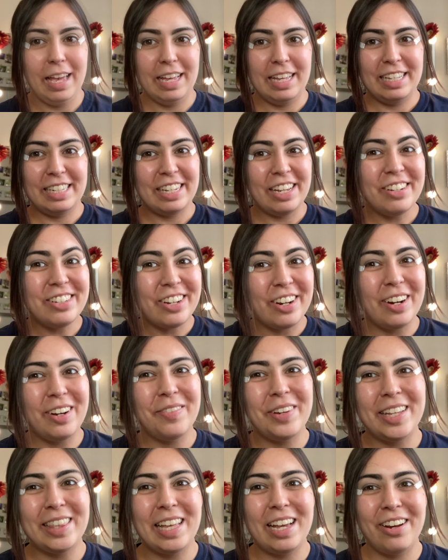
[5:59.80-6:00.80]
So sorry
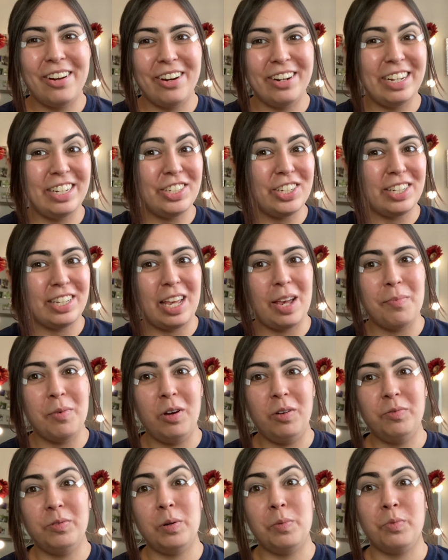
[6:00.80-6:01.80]
about that. Ernie just came
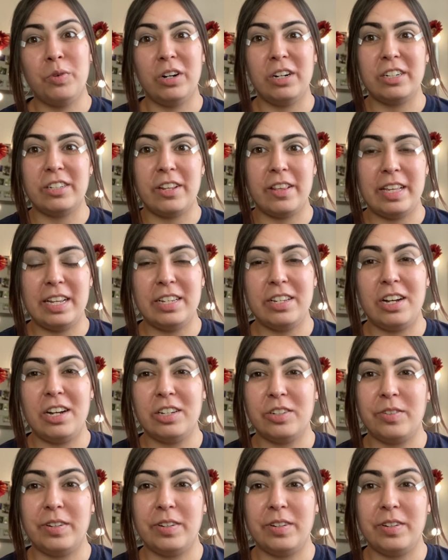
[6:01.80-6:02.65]
home from work, so the dogs